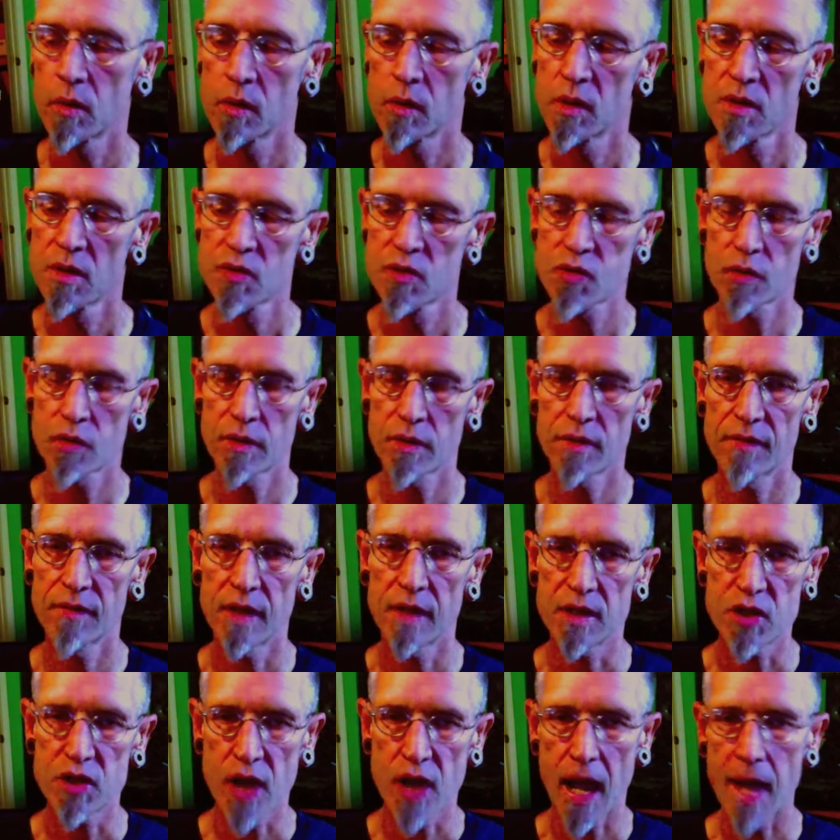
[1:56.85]
sort of a
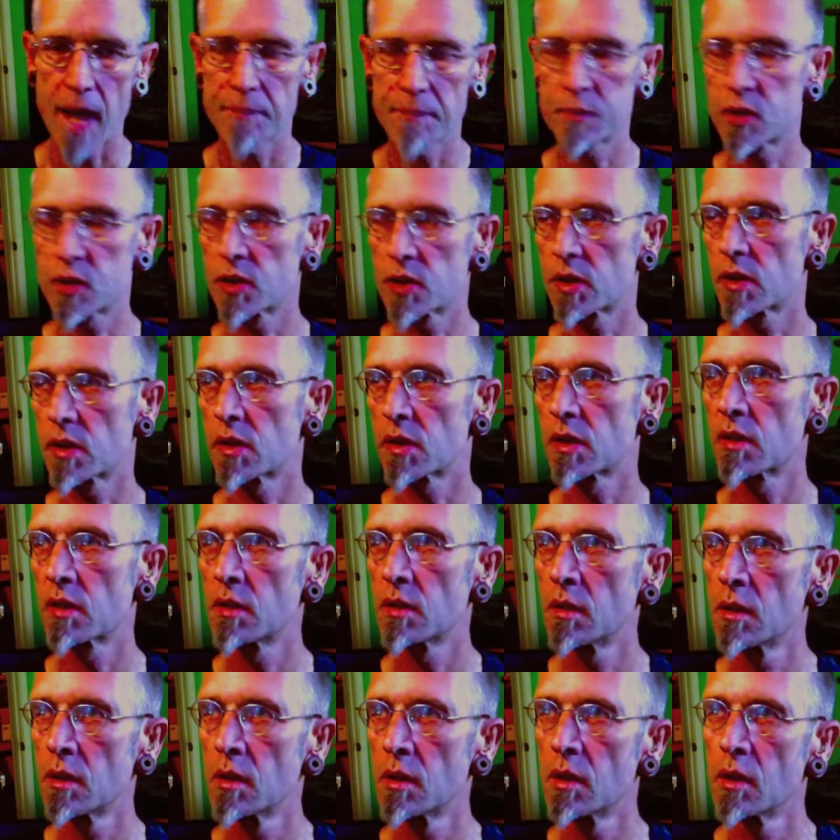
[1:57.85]
chapter
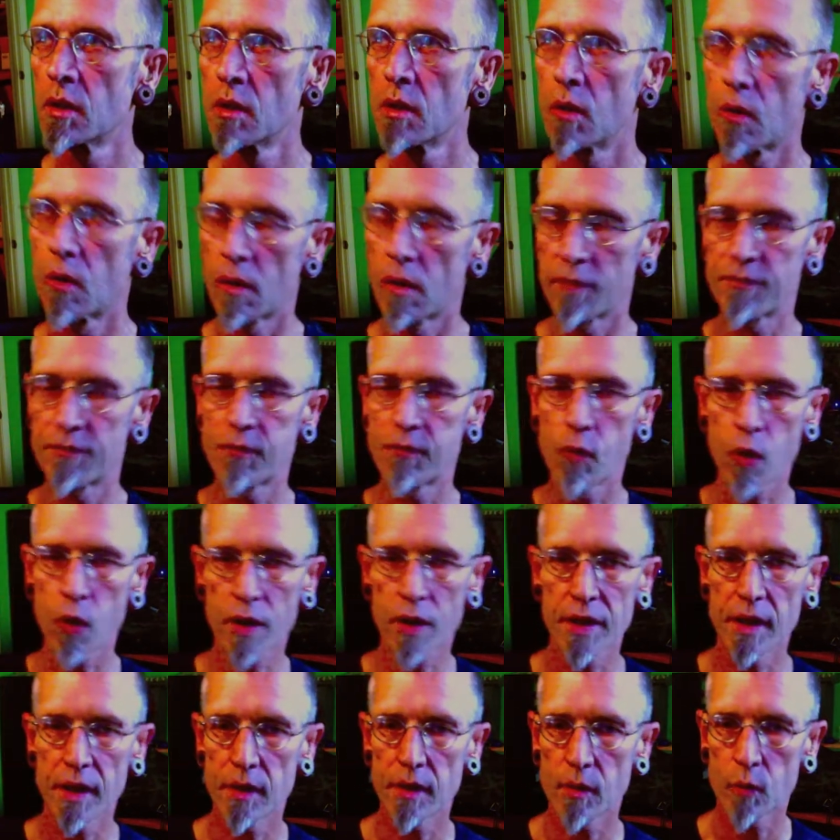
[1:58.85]
or a fork
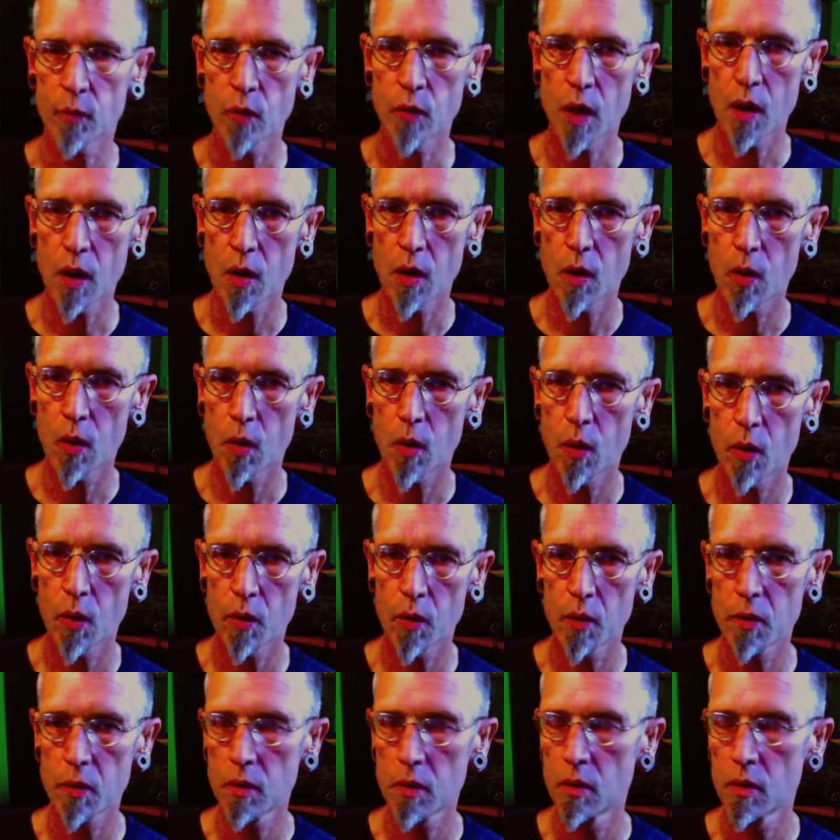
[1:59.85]
in the
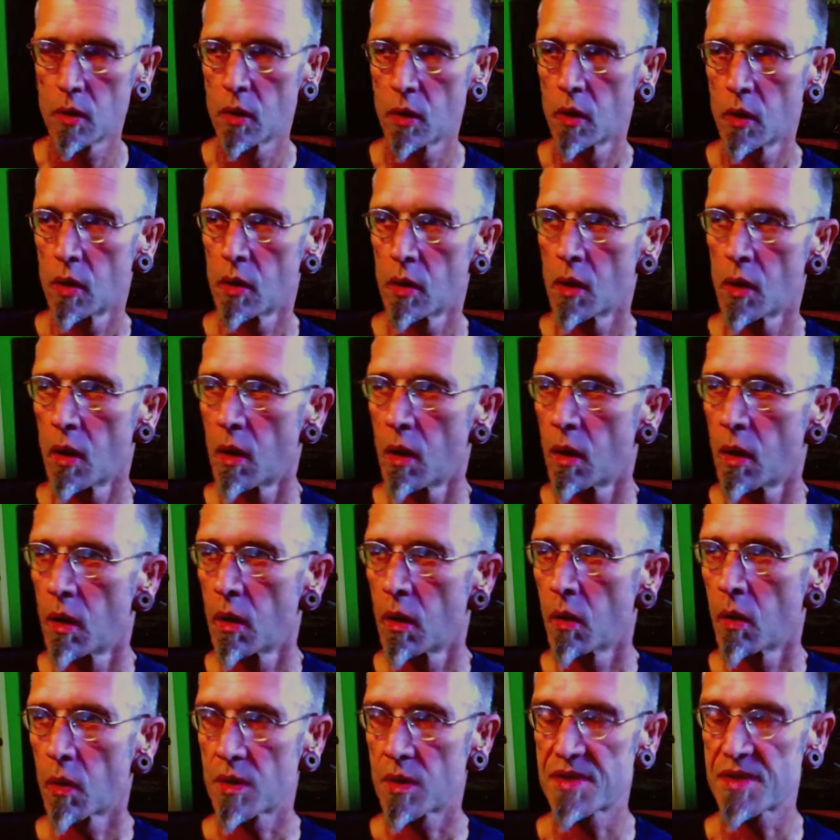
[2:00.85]
road
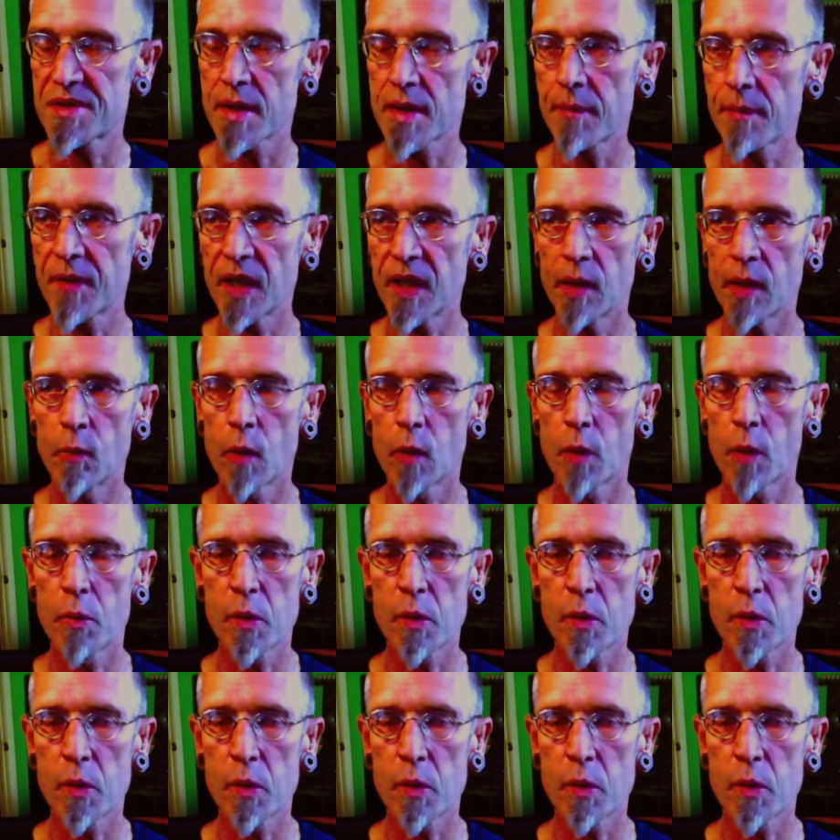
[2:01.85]
or something where we